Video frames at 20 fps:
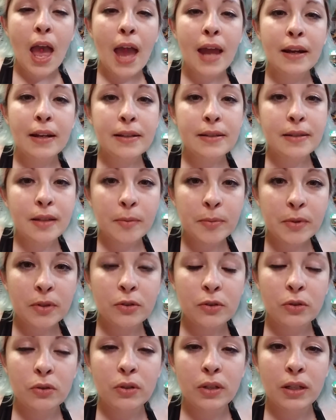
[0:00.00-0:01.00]
and I
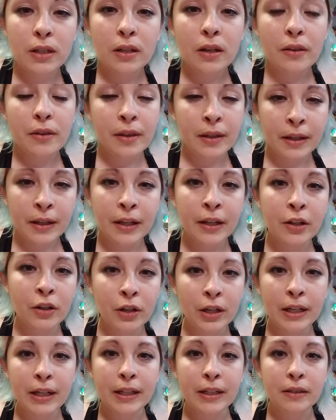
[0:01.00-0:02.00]
substituted the
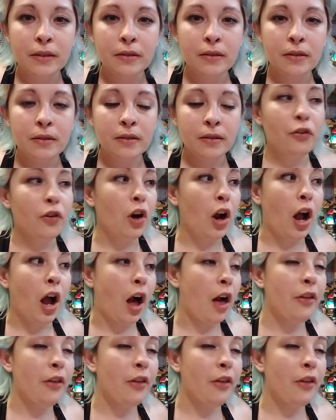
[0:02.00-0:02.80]
ingredients for